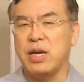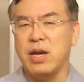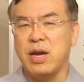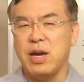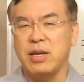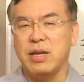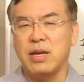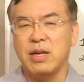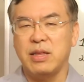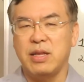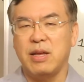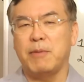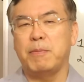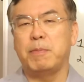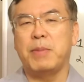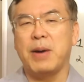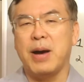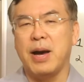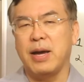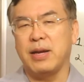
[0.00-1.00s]
area they are
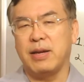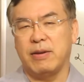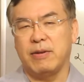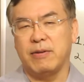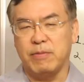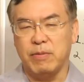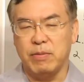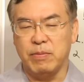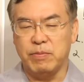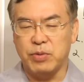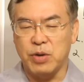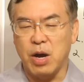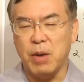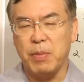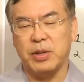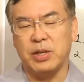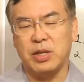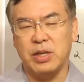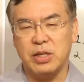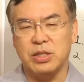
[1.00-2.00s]
buying
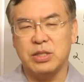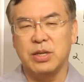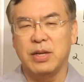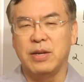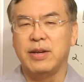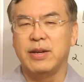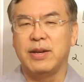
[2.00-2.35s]
properties.